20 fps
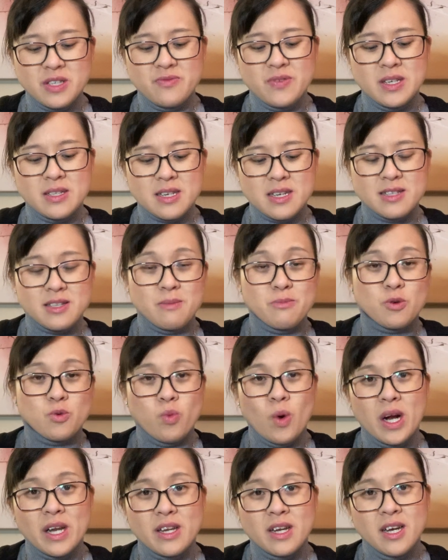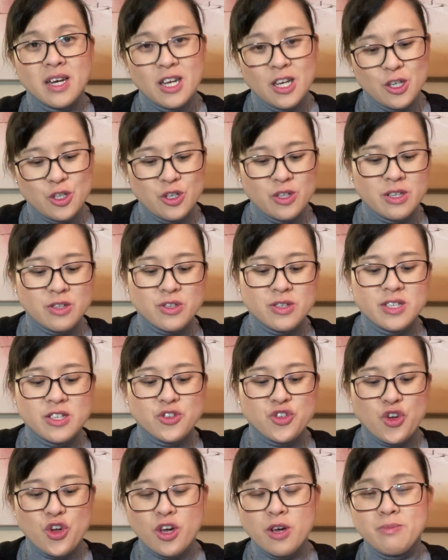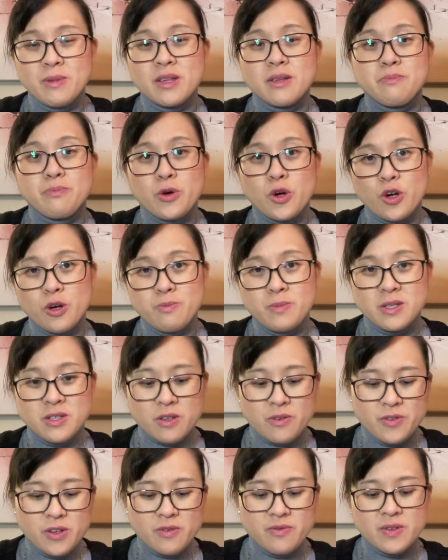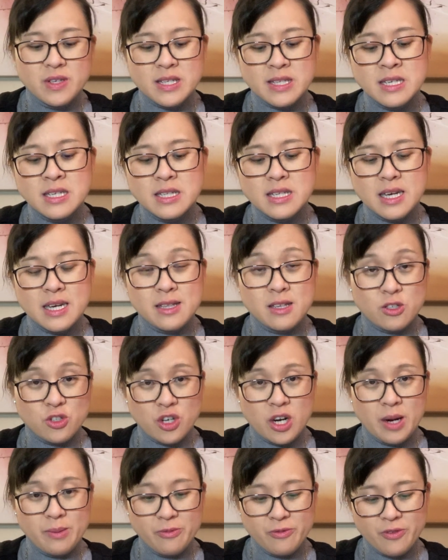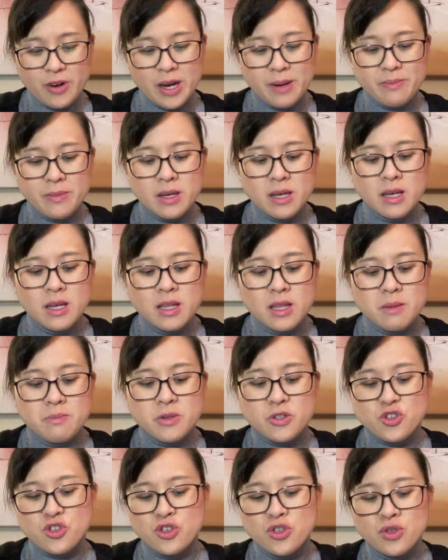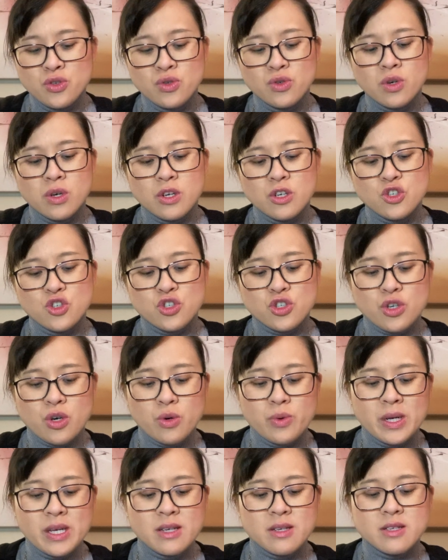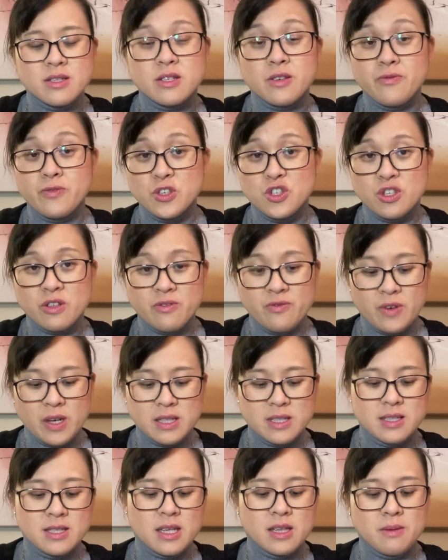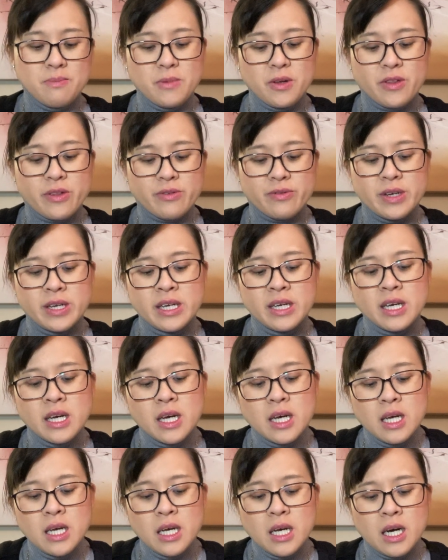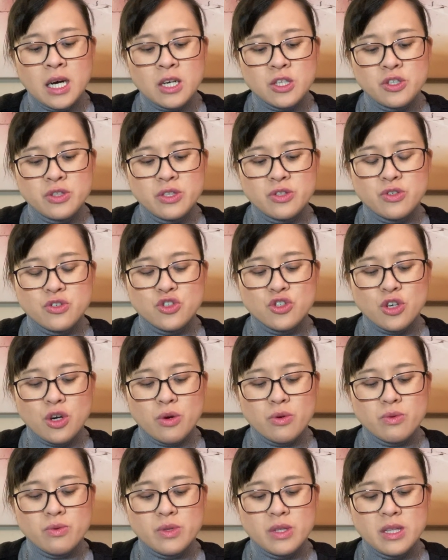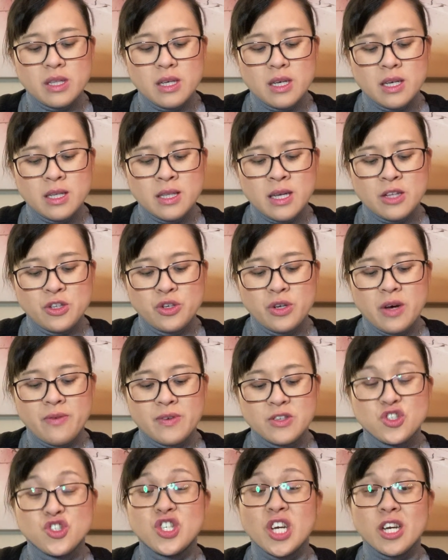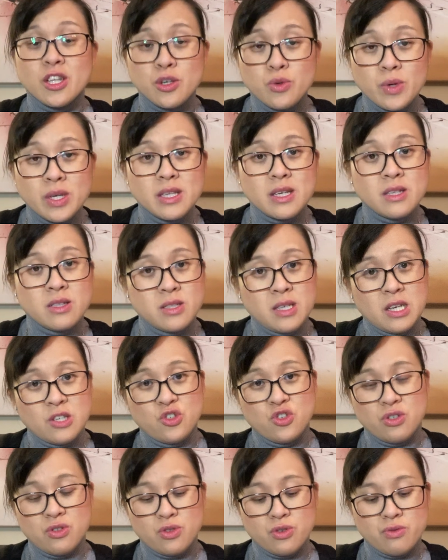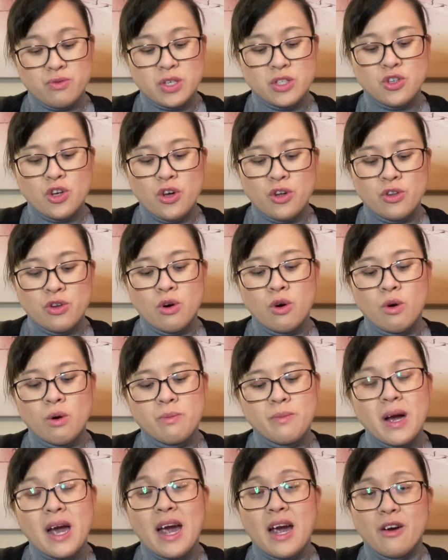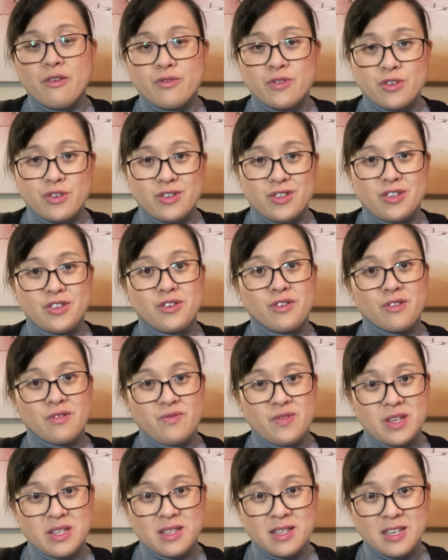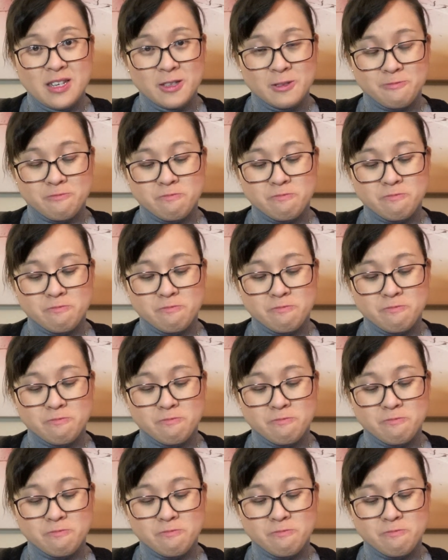visa is: number 1, you need to determine the purpose of your visit and the time frame. Number 2, showing sufficient funds. And number 3, you need to show that you have a genuine intention to return home after your visit.